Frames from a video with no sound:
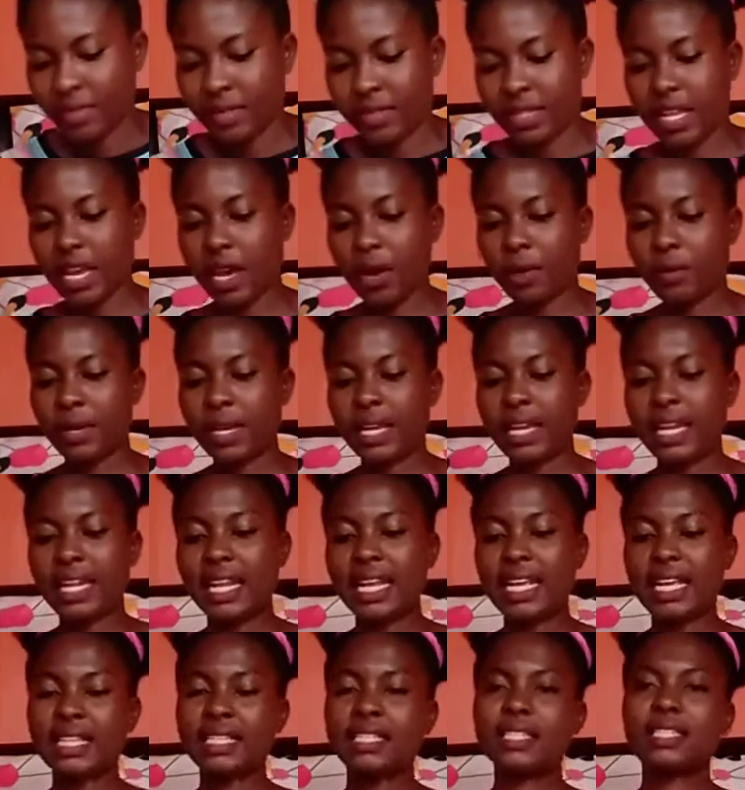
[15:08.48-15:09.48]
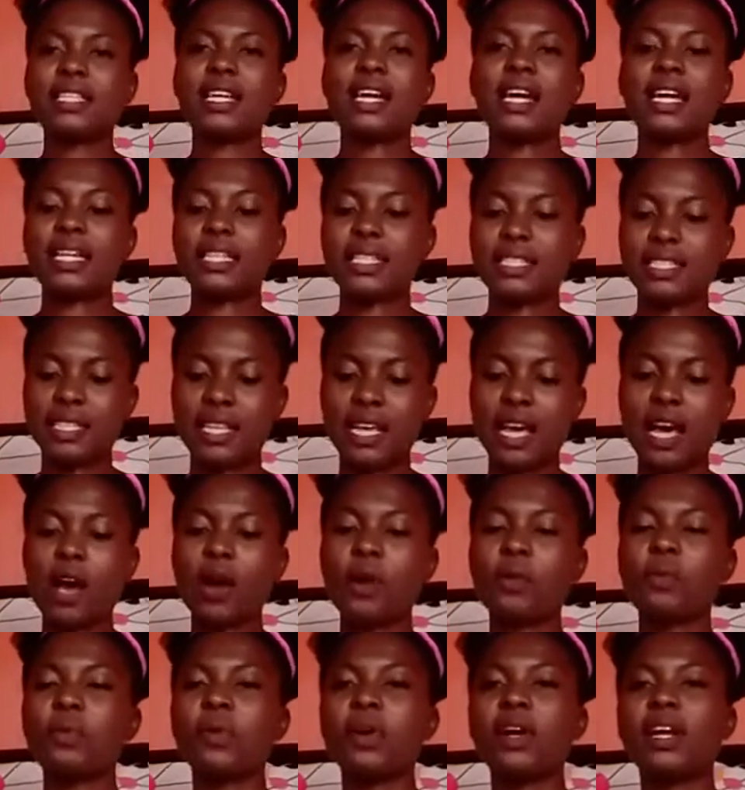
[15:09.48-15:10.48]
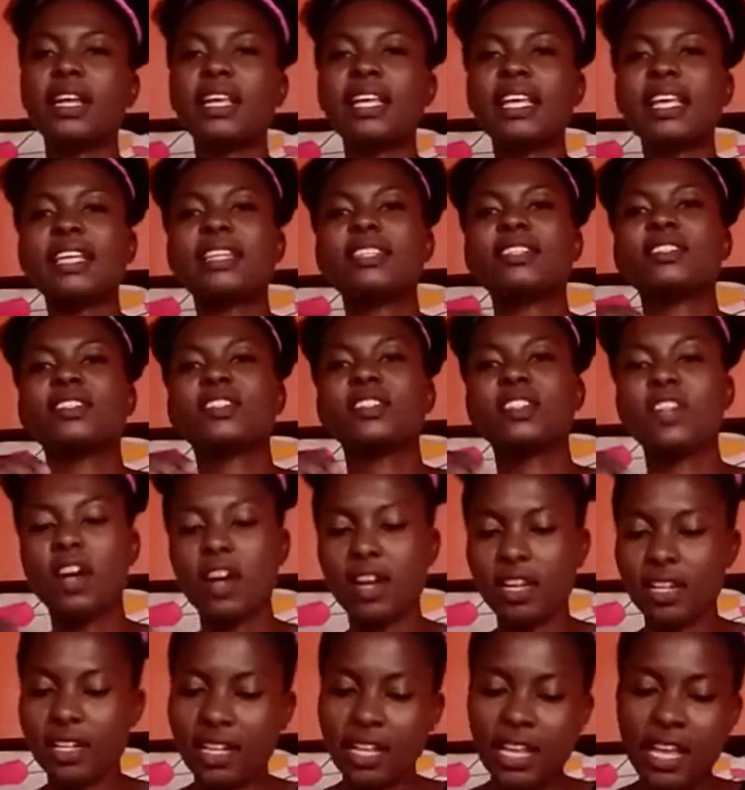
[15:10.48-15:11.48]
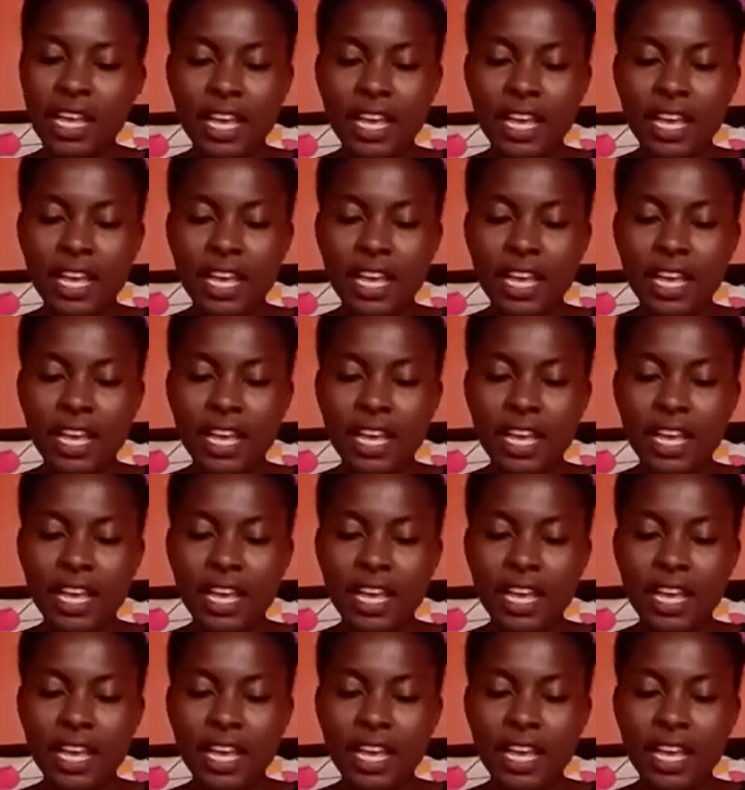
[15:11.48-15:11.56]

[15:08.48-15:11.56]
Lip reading: Now, it is tight. Our work is done.